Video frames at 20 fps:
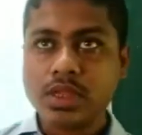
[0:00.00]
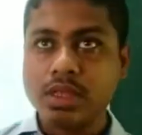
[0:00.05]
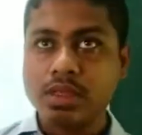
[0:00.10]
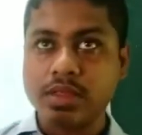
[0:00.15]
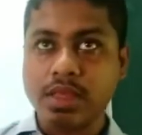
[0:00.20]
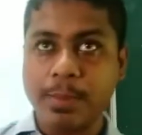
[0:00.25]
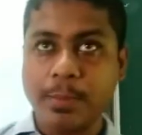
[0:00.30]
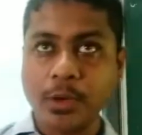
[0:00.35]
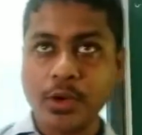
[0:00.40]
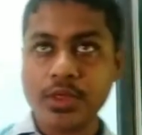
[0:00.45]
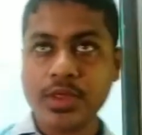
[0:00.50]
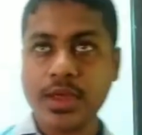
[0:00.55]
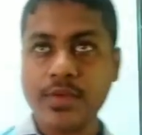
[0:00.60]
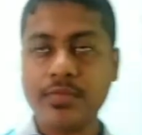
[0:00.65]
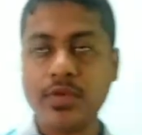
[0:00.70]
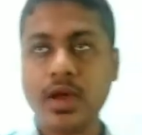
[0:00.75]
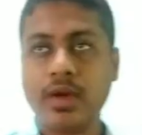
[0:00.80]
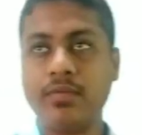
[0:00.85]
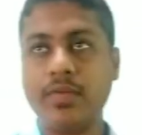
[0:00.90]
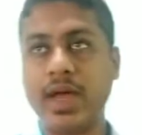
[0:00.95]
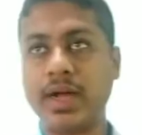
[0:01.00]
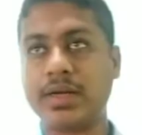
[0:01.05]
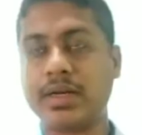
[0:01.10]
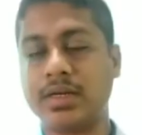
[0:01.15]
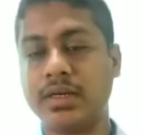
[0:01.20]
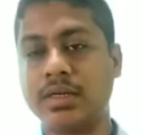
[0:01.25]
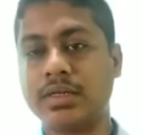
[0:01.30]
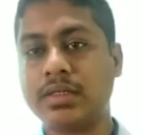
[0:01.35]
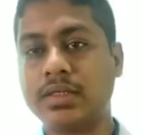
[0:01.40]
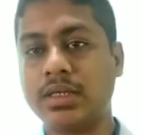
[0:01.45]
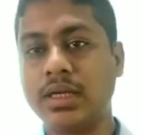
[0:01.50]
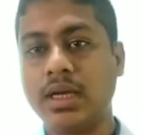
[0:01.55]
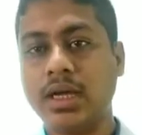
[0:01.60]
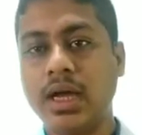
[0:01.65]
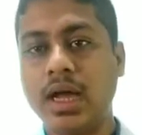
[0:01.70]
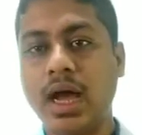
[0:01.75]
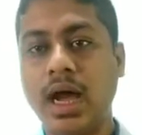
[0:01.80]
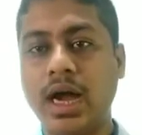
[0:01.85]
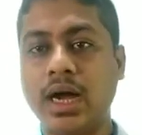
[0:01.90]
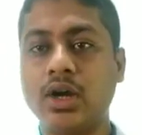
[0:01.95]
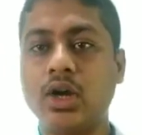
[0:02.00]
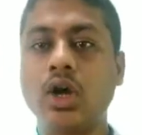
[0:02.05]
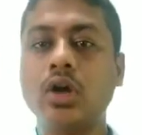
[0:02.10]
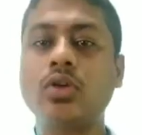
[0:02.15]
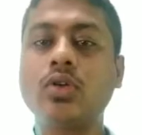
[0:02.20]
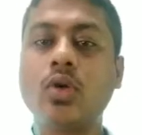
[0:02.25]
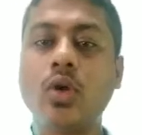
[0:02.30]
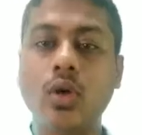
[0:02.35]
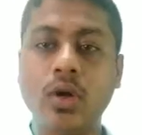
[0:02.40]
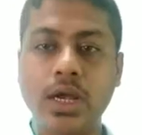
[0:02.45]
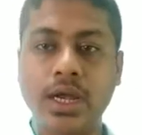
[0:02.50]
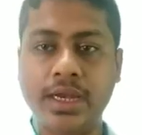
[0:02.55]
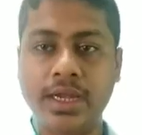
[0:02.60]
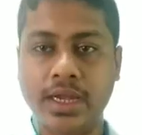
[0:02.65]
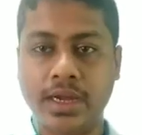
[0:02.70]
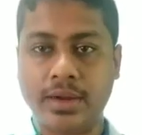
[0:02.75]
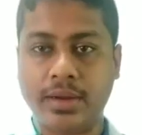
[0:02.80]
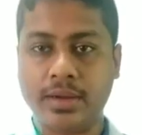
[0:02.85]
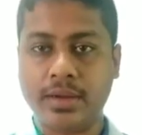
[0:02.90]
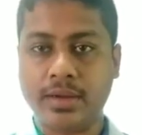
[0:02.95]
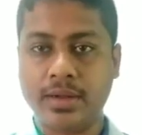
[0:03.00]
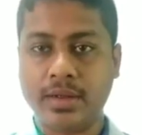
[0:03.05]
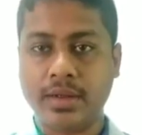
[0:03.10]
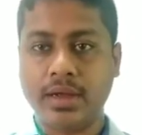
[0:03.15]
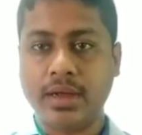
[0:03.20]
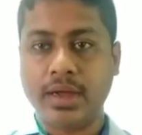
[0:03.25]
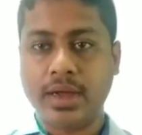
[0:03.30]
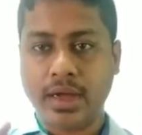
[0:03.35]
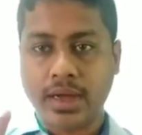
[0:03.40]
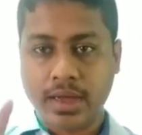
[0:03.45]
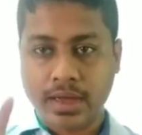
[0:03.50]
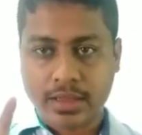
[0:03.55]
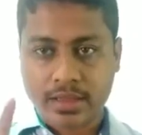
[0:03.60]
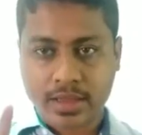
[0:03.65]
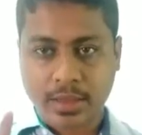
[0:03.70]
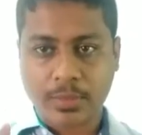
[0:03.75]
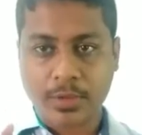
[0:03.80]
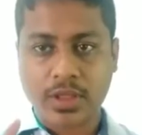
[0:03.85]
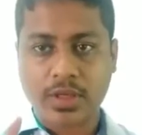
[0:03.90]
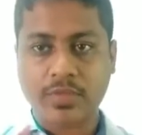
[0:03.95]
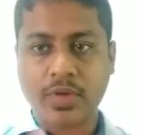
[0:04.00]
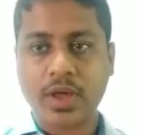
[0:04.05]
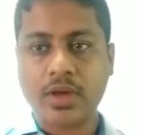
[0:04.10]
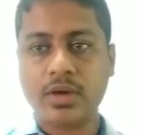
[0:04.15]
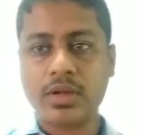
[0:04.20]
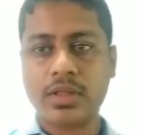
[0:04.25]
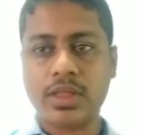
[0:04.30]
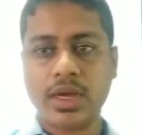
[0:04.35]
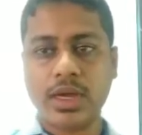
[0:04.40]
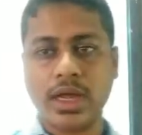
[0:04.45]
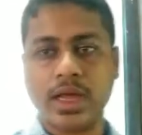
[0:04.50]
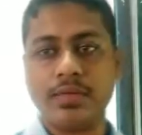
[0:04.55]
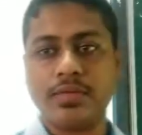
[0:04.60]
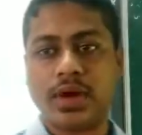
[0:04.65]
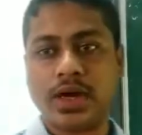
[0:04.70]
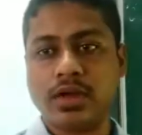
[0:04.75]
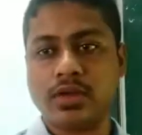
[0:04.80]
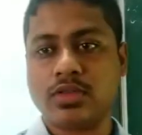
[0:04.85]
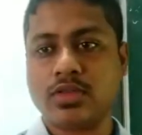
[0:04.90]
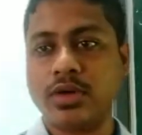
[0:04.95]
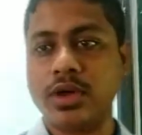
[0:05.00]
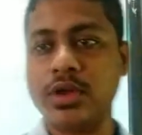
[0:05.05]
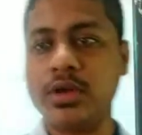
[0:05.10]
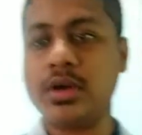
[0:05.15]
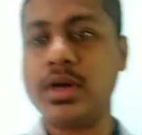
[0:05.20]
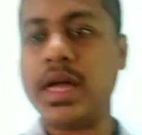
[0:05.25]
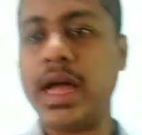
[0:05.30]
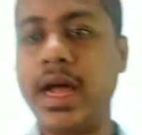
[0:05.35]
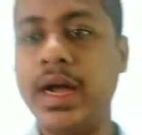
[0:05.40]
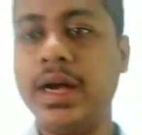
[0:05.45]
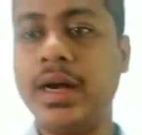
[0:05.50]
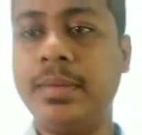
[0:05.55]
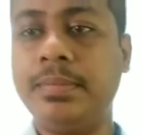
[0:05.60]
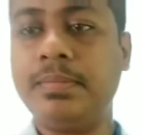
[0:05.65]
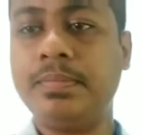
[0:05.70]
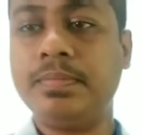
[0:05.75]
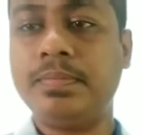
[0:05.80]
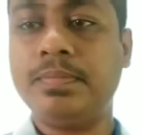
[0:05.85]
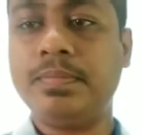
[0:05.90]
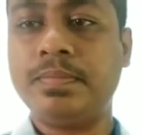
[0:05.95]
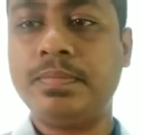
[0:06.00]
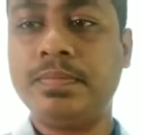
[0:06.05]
Suppose if your vectors are not collinear. Suppose if I show in your diagram,